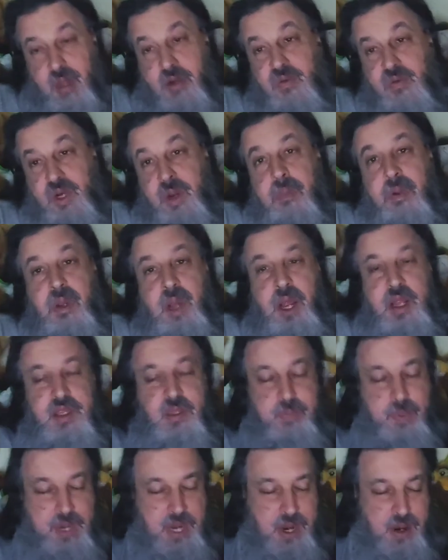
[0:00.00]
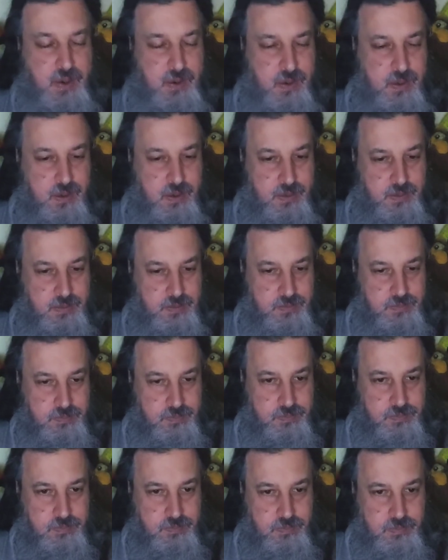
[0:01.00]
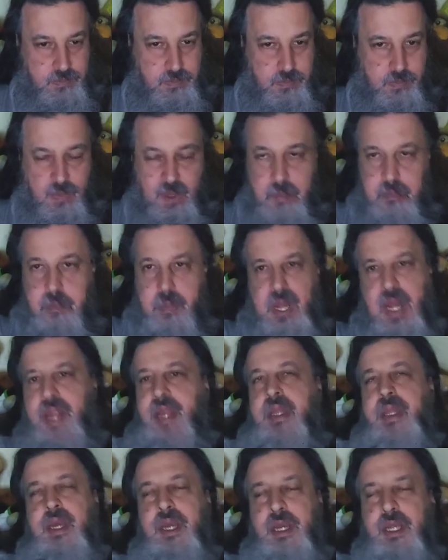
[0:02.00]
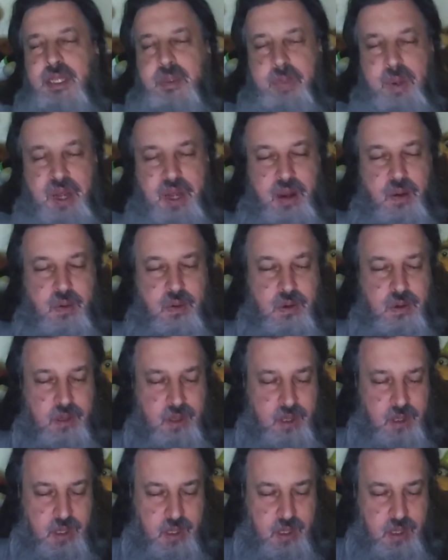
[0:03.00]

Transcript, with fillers: Trump got into power. Biden got into power.